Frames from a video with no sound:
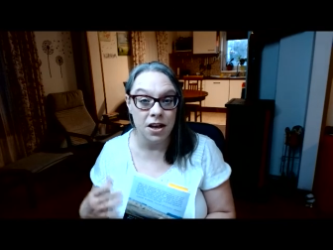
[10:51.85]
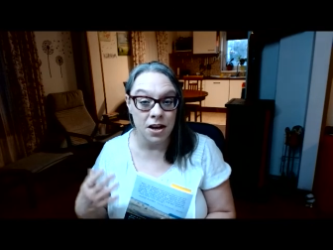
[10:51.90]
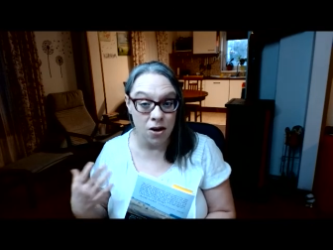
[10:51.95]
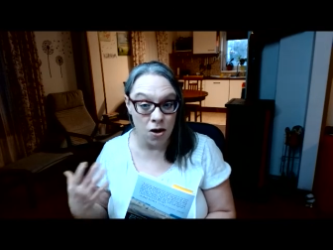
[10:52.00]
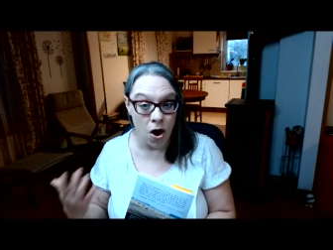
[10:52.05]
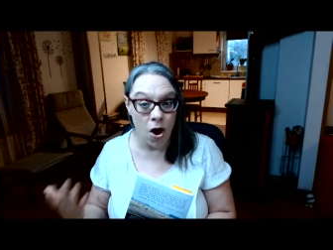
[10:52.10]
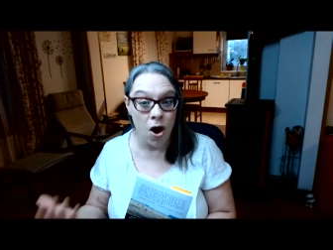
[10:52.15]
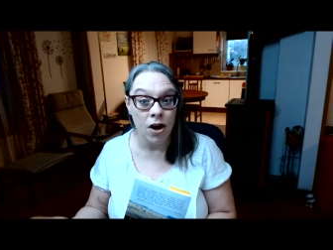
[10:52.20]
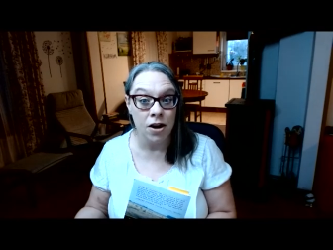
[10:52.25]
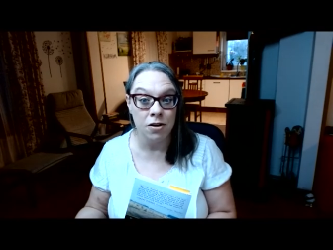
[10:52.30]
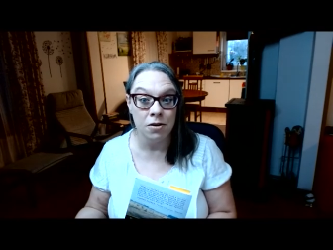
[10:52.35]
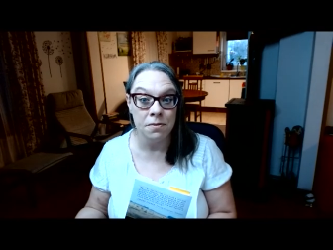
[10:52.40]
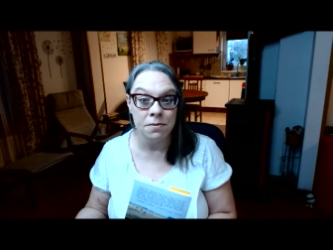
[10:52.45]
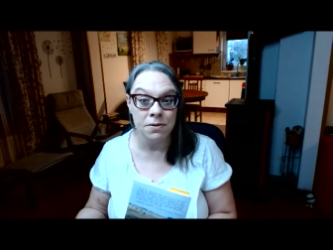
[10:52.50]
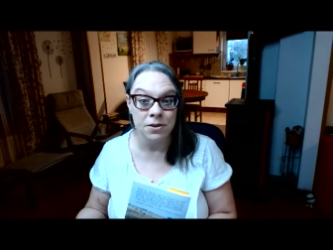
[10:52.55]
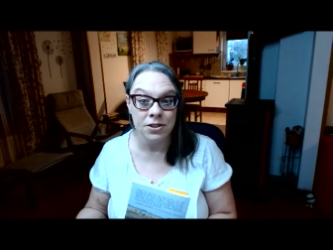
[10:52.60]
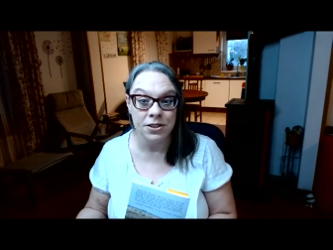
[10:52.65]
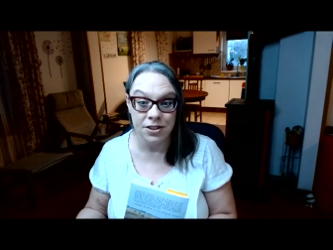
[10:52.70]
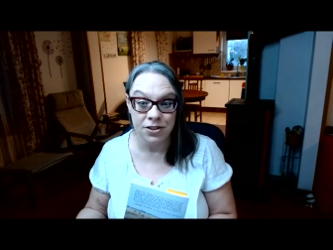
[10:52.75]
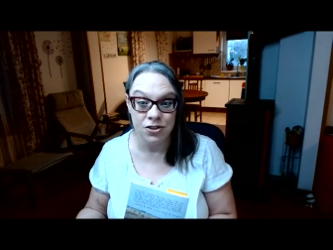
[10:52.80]
an,
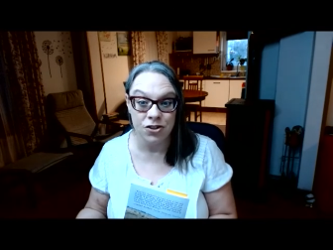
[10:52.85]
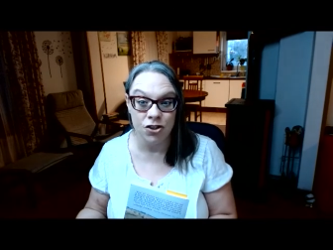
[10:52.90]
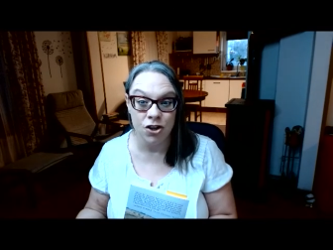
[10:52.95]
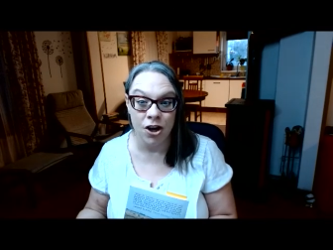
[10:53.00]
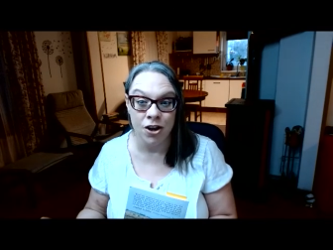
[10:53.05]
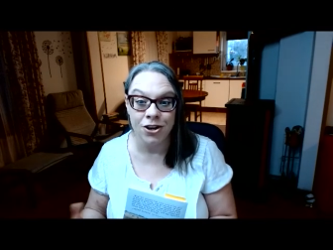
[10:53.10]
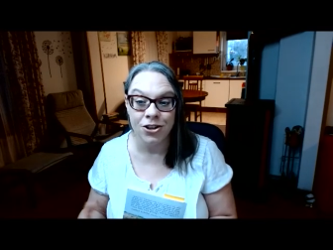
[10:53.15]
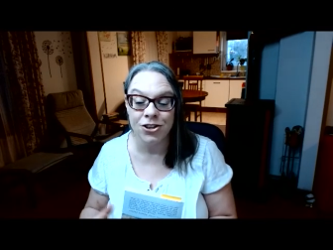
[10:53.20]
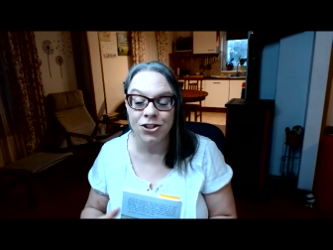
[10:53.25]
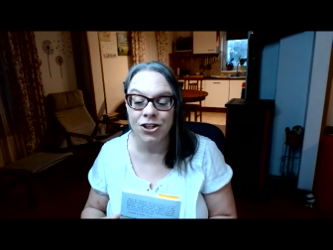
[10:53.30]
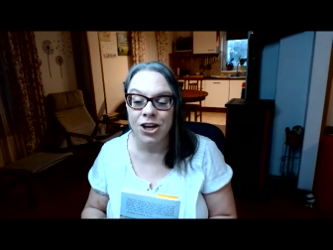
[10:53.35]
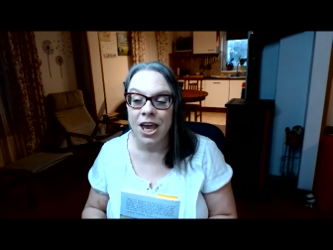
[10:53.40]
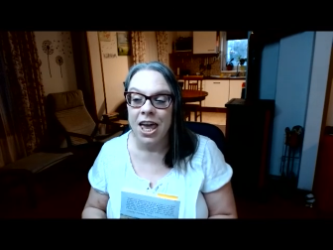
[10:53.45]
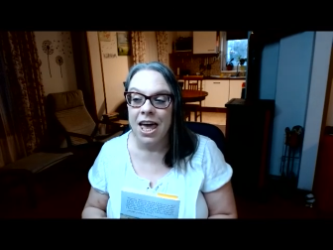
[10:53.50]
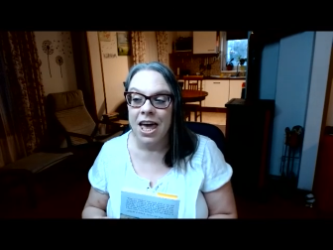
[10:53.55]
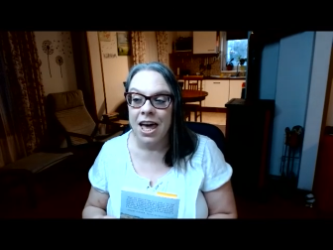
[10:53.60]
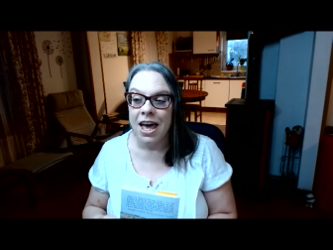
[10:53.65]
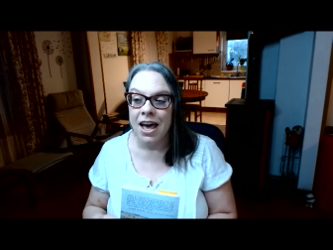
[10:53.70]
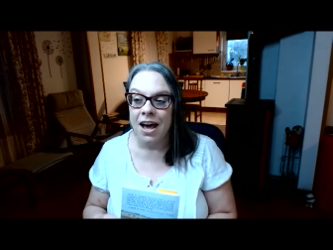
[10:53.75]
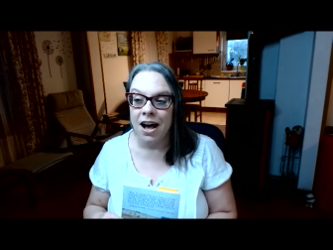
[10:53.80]
honorable discharge
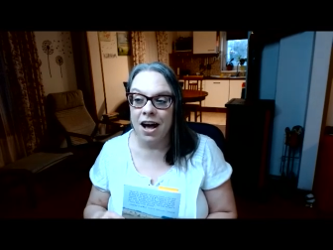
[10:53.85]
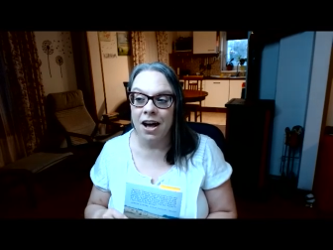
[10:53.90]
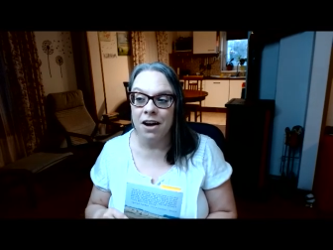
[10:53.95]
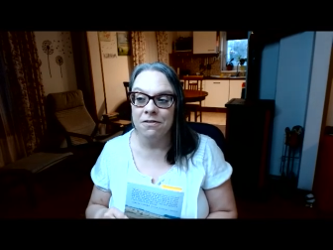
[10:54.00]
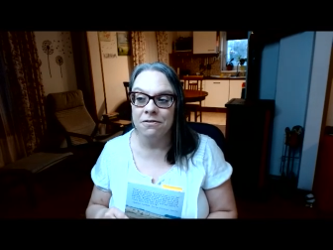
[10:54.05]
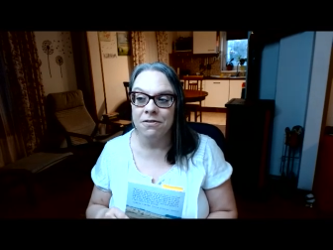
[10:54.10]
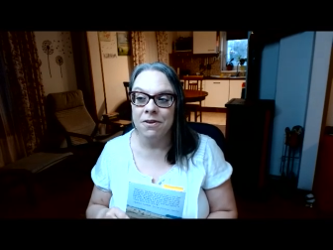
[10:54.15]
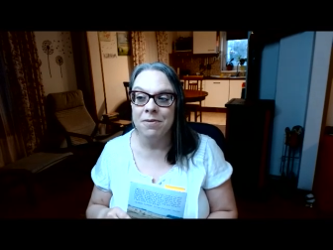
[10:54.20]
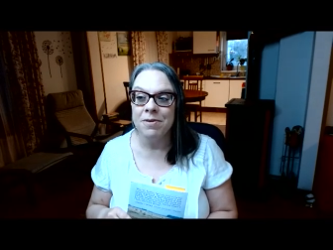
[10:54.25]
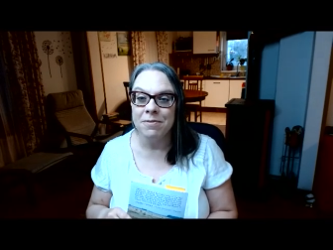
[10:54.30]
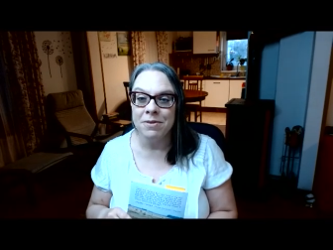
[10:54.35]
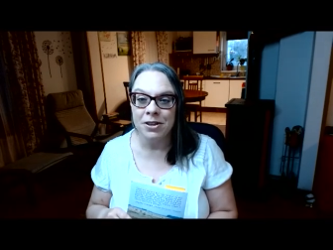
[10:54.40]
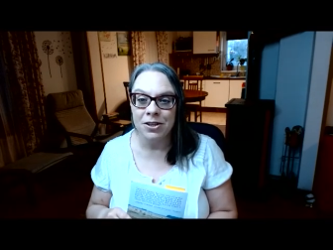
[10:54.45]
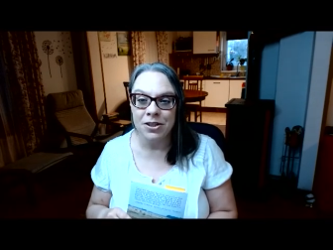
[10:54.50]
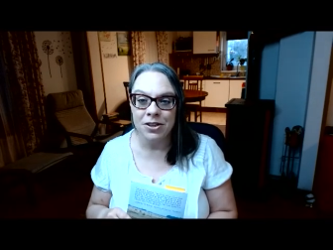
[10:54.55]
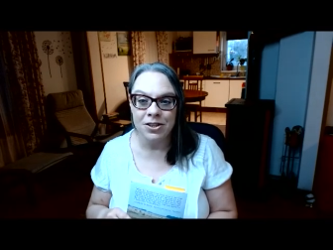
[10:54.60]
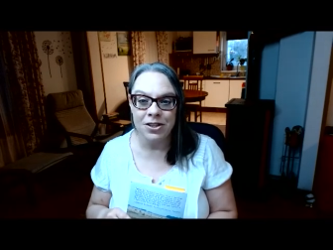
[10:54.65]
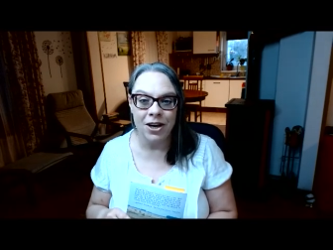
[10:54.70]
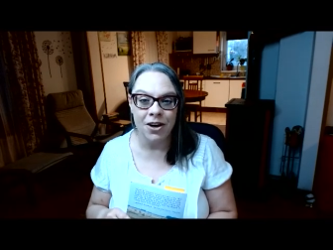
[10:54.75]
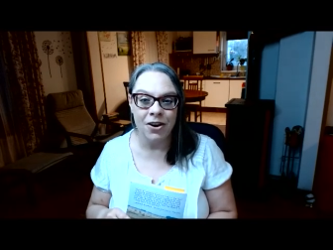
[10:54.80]
uh, from the
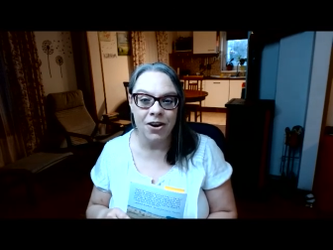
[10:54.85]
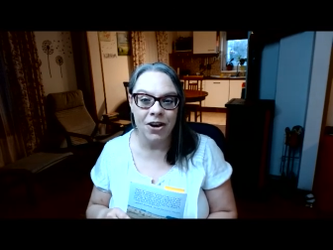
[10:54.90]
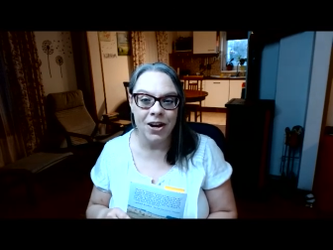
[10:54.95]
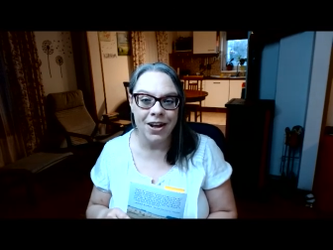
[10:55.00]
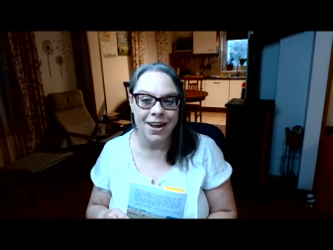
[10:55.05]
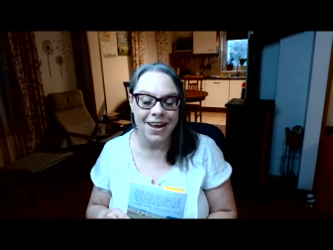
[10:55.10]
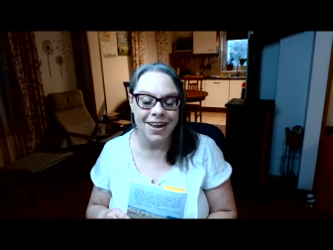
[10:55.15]
military.